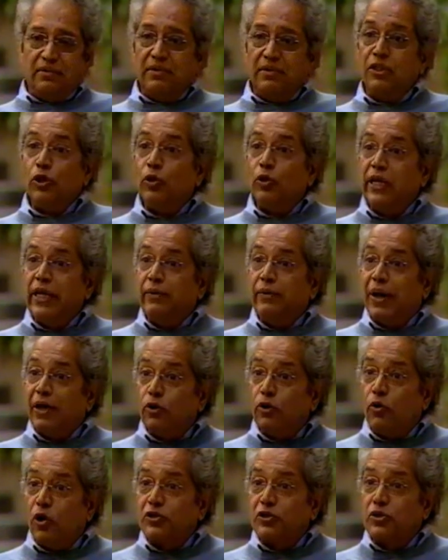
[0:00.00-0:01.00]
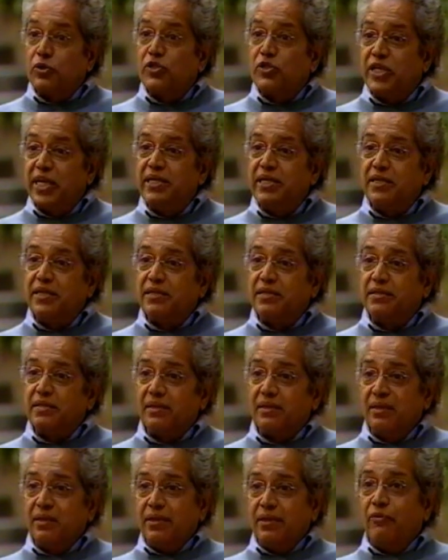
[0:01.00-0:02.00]
only one who wants to change
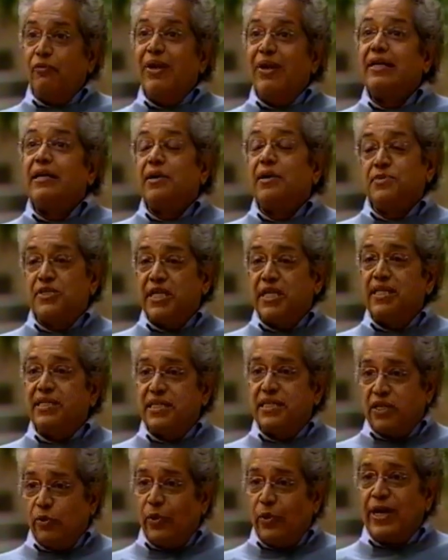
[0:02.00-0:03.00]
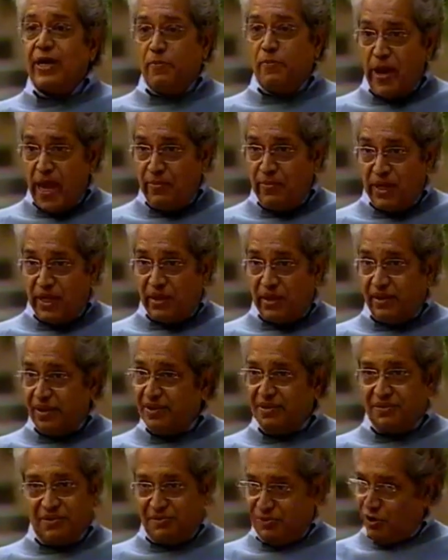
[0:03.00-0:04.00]
welcomes change is a wet baby,
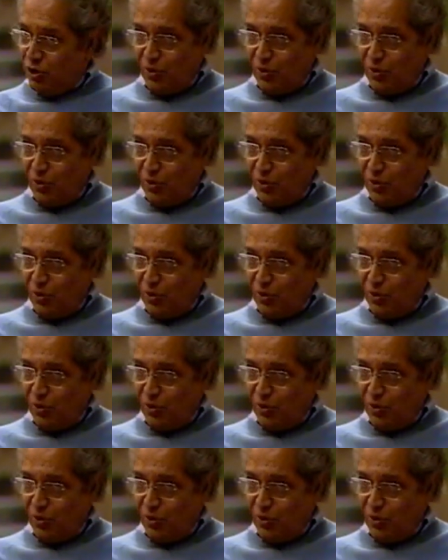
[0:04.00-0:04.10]
no one